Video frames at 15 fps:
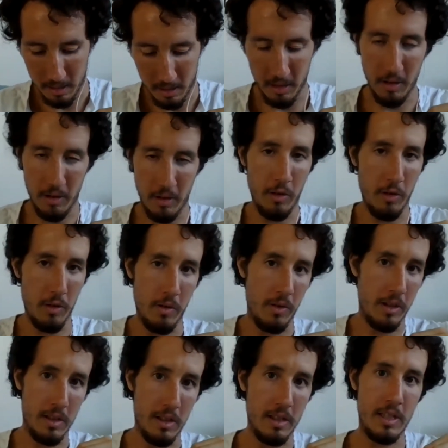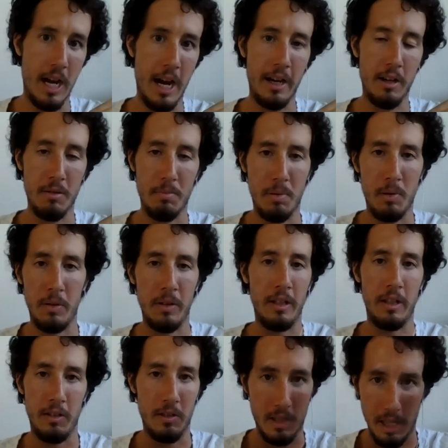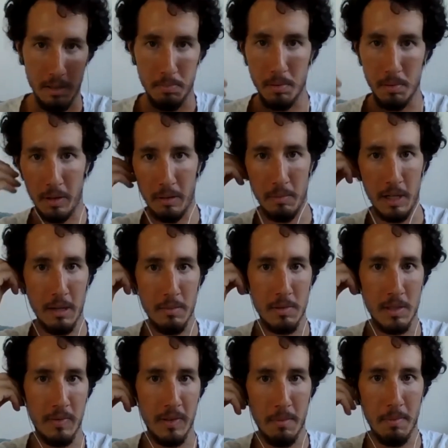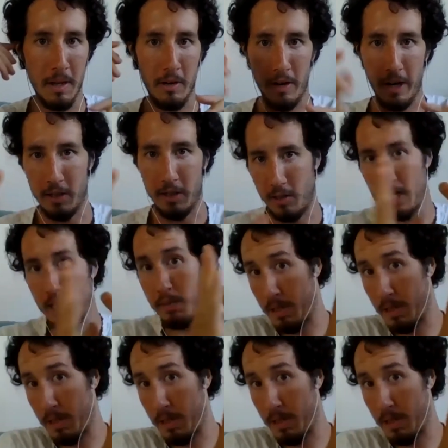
or the tire pulling or sled pulling becomes even a better exercise